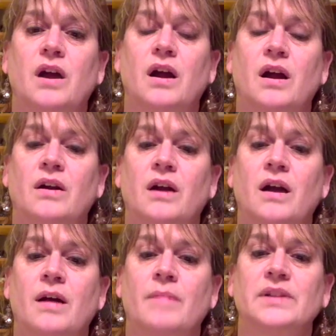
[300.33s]

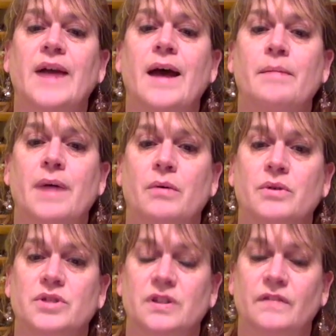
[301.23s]
are lab
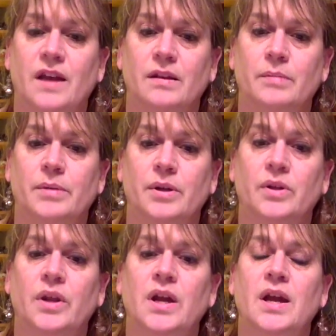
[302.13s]
hours
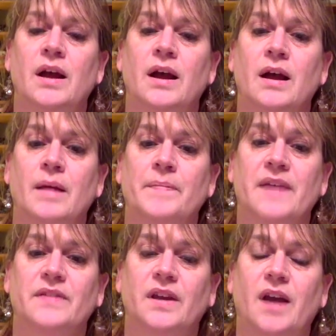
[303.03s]
available
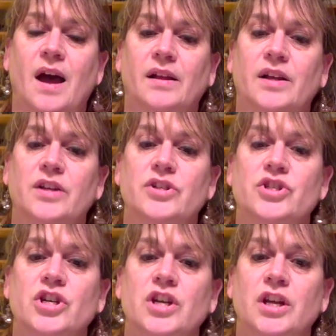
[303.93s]
at the
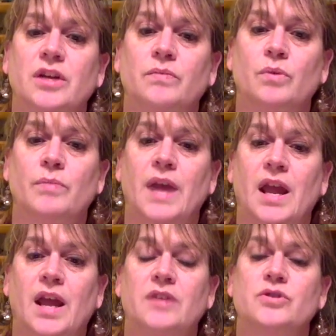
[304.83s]
college in room
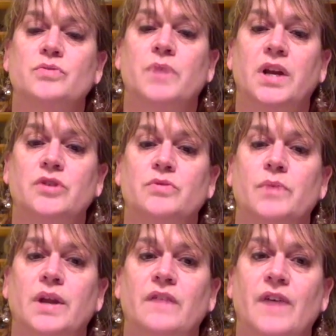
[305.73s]
A
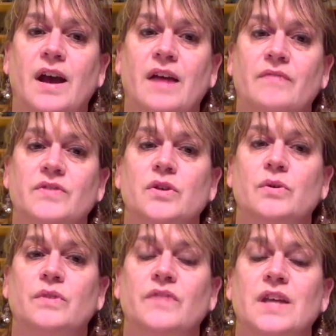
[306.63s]
2025. So
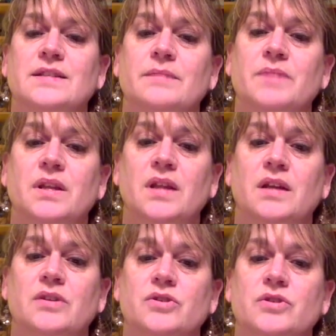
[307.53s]
if that's something that
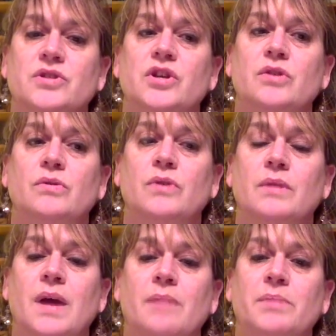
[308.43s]
interests you,
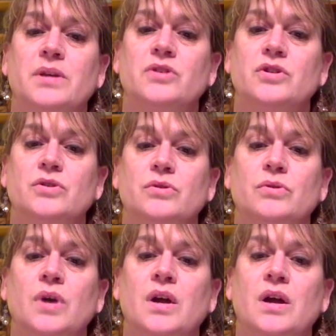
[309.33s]
I'm happy to
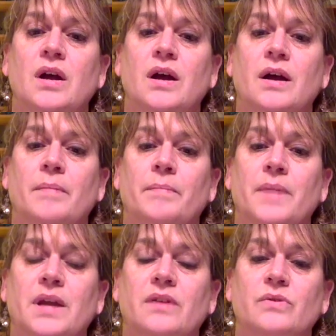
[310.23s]

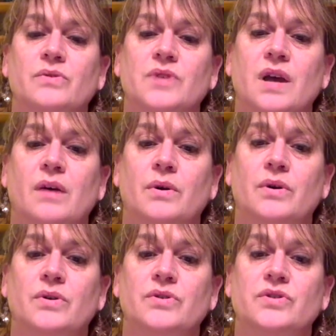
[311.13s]
make those
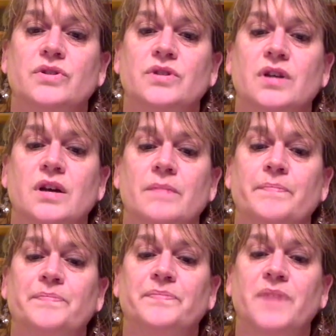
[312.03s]
hours
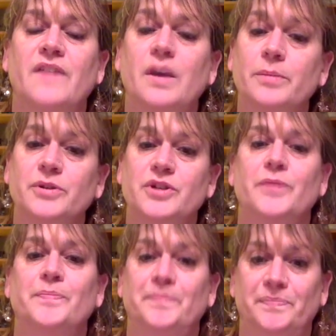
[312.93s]
available to you.
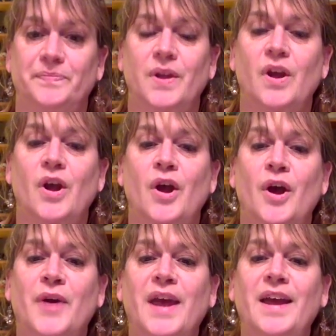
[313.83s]

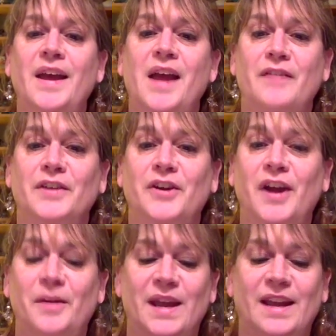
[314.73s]
Okay, have a
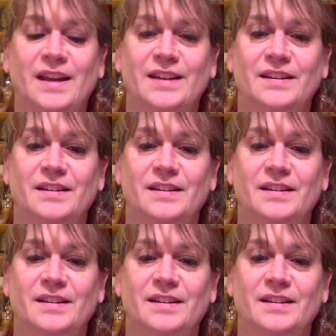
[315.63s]
great week.